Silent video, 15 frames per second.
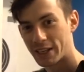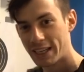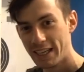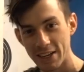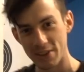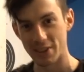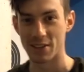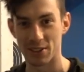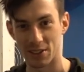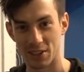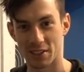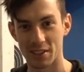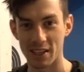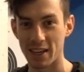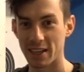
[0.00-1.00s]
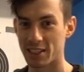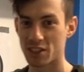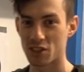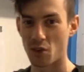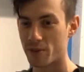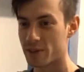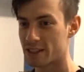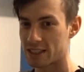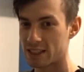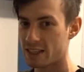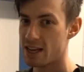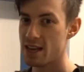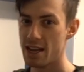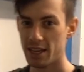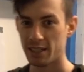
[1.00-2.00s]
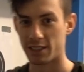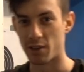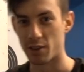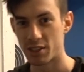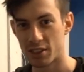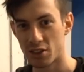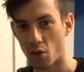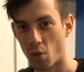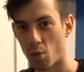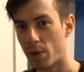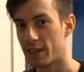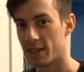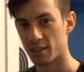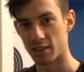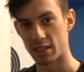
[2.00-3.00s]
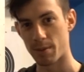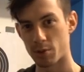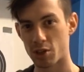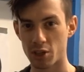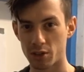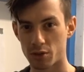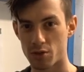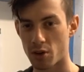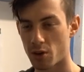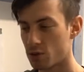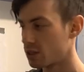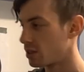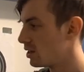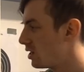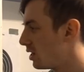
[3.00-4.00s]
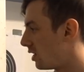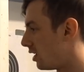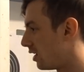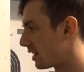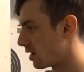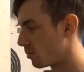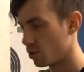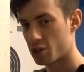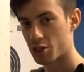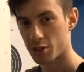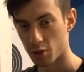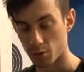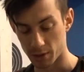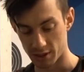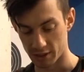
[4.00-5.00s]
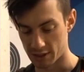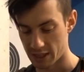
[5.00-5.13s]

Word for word: here and not outside is obviously there is no wind. It's temperature controlled, uh, air moisture is always the